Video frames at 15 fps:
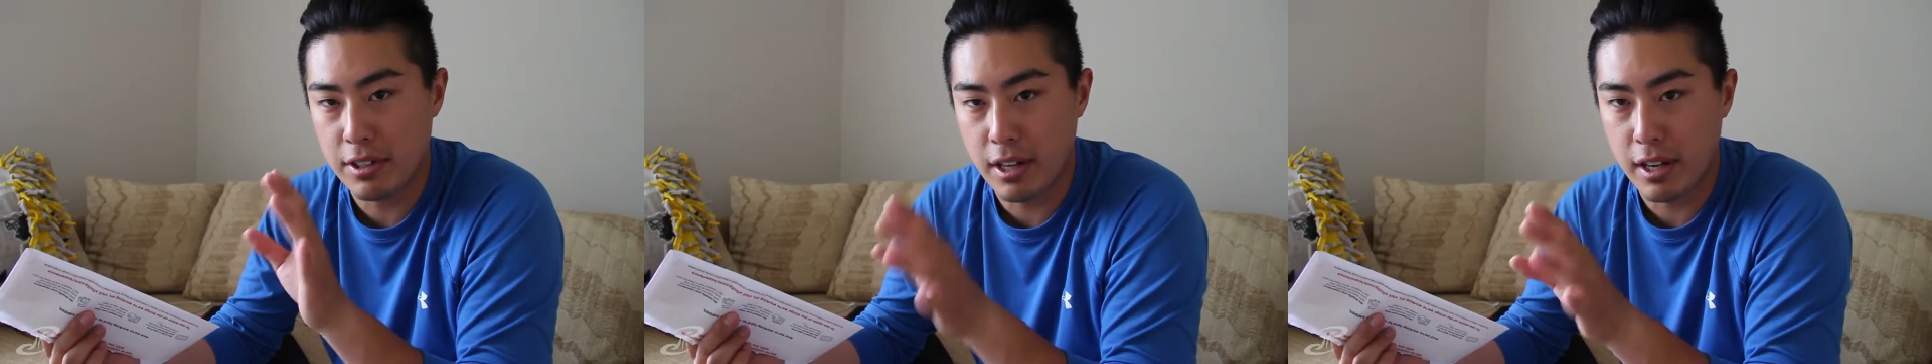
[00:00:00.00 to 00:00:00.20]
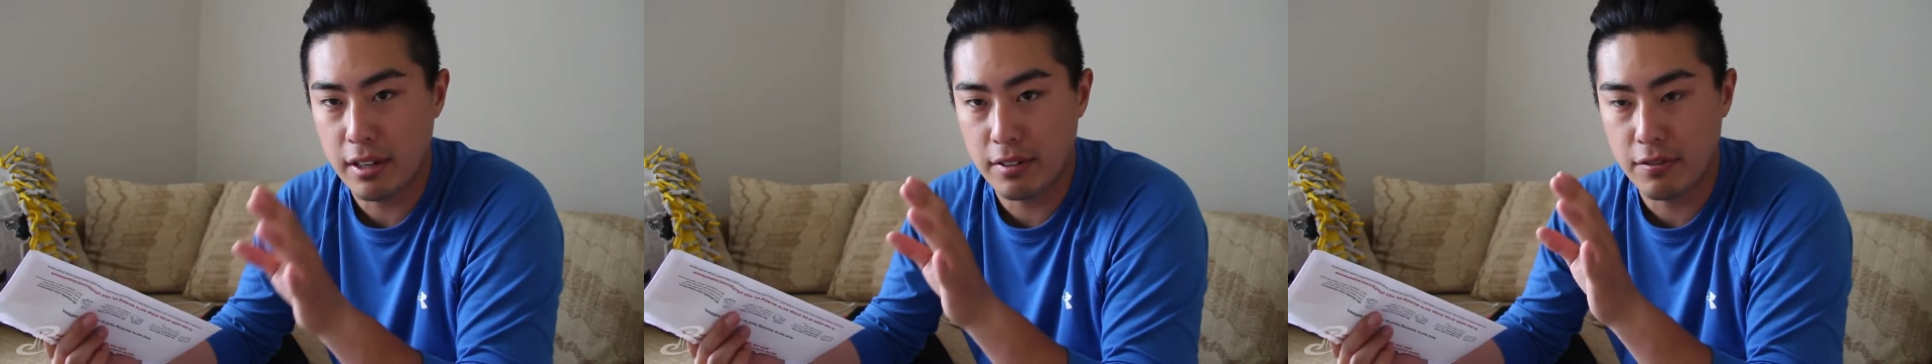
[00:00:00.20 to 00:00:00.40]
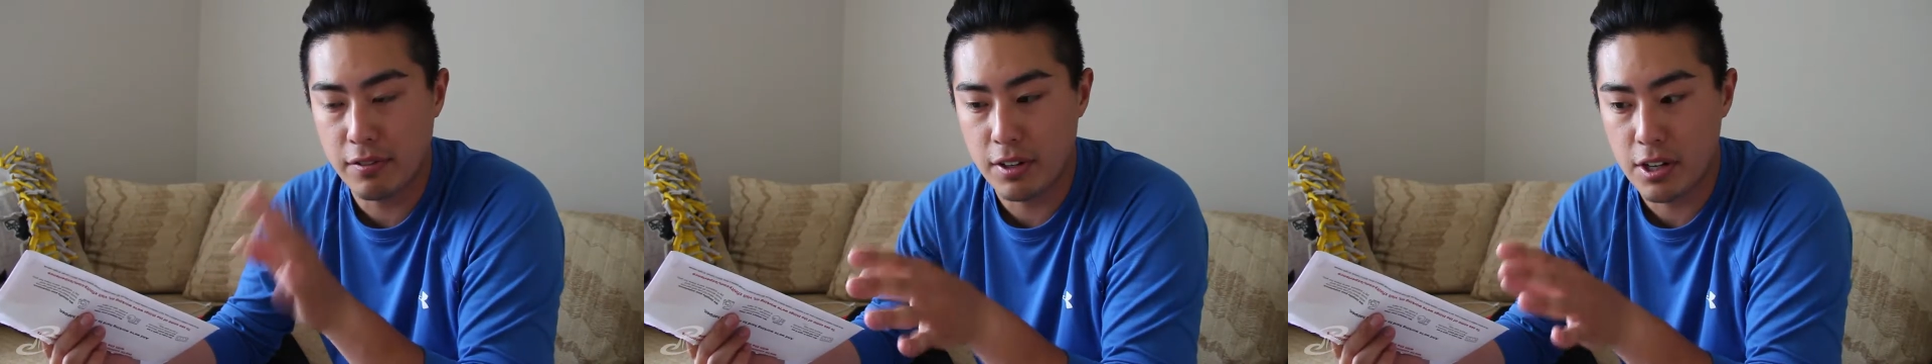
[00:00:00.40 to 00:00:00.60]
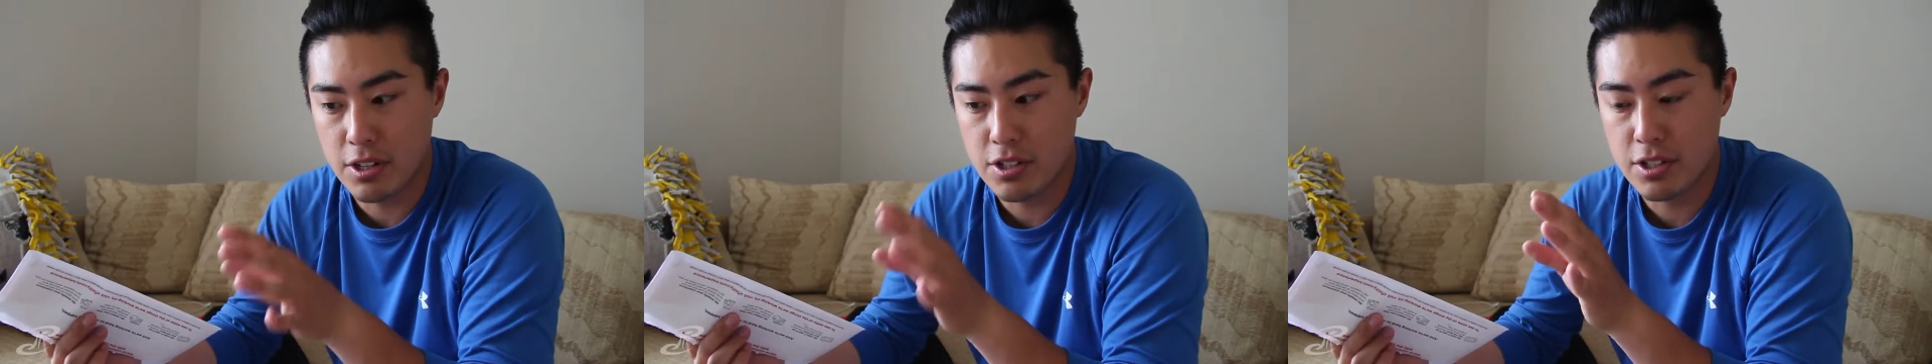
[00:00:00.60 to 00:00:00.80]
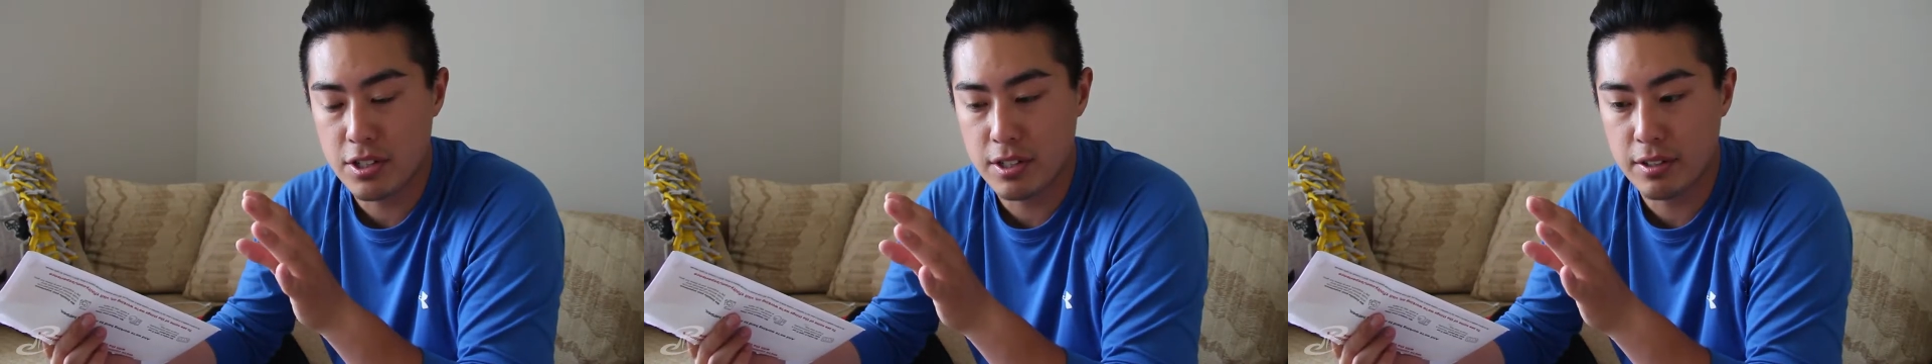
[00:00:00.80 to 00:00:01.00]
day to
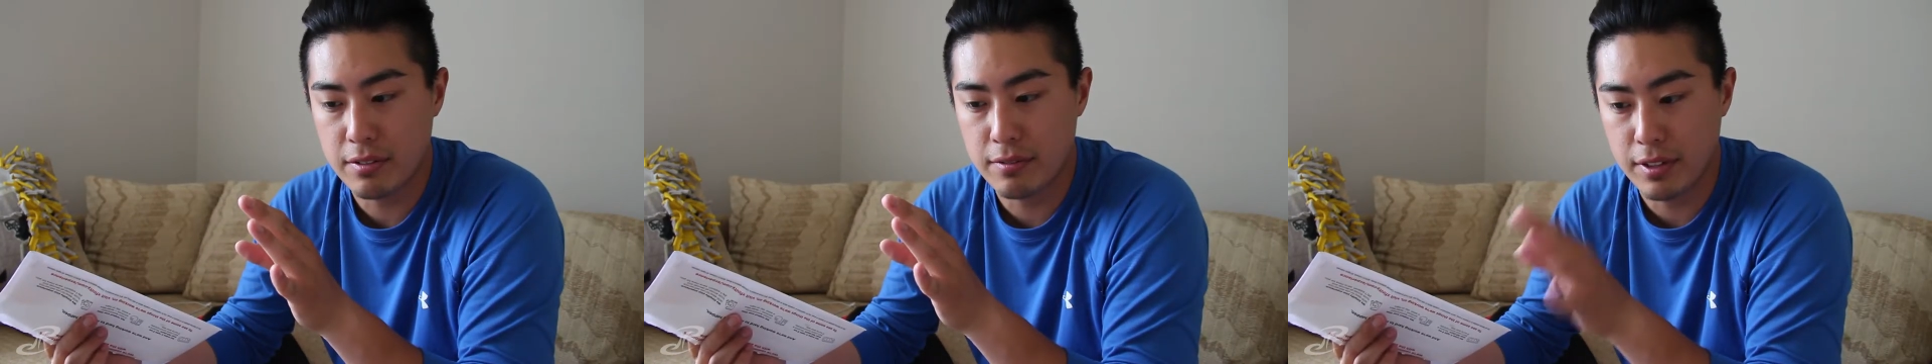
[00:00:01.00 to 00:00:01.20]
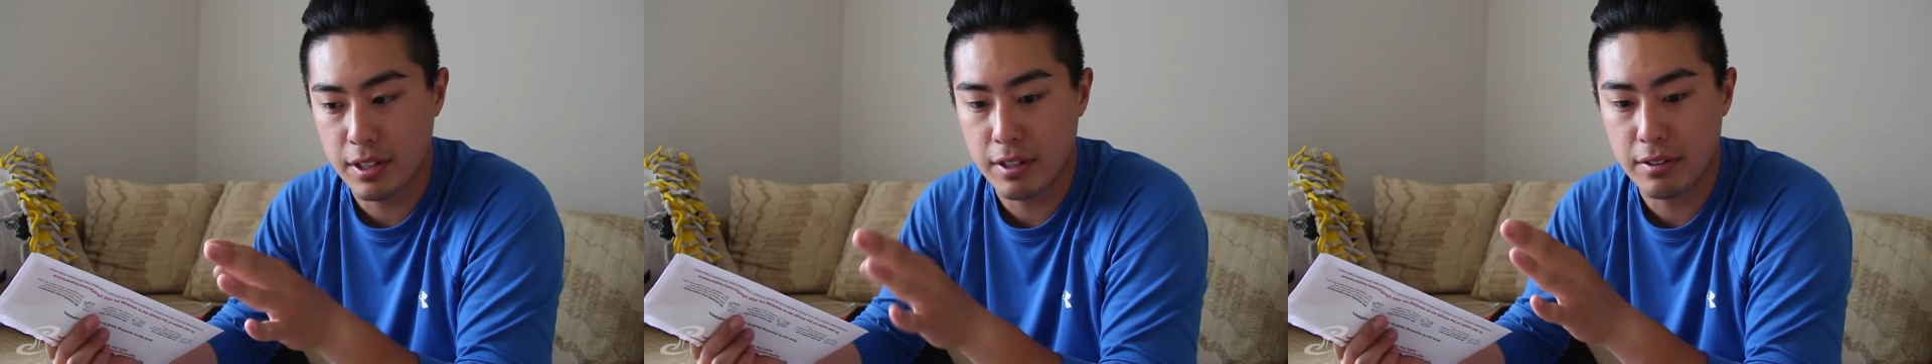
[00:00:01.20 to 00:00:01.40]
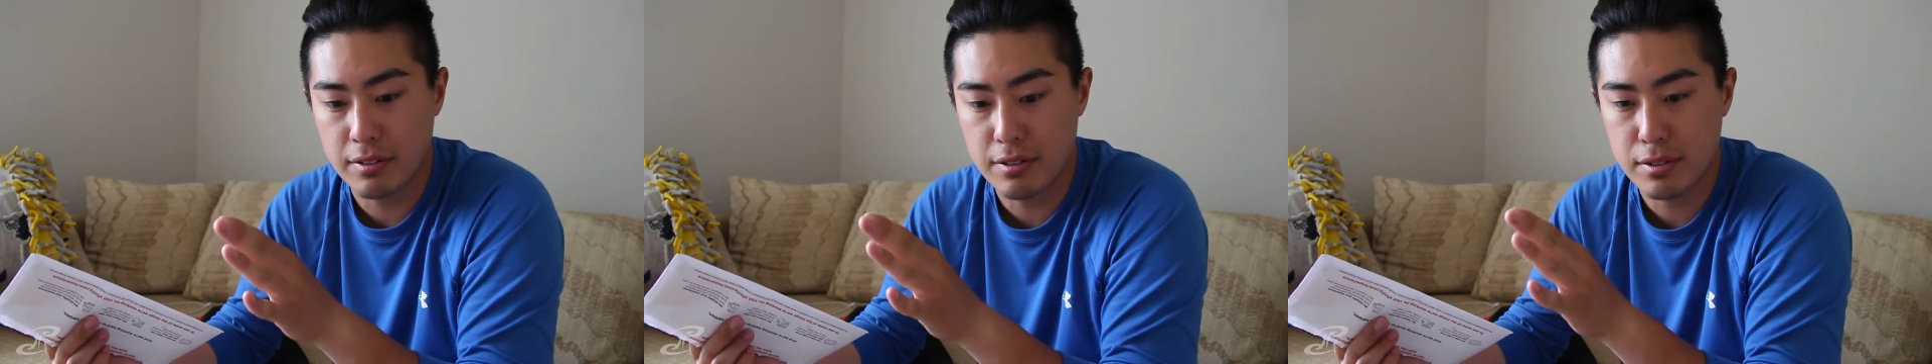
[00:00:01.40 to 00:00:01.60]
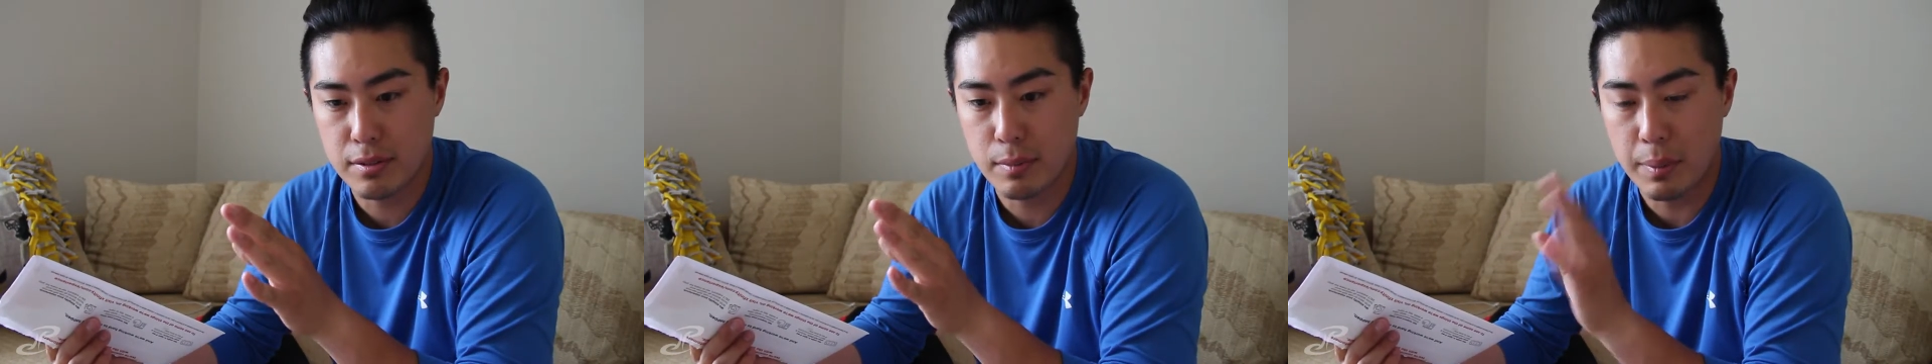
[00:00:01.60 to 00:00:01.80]
finish videos.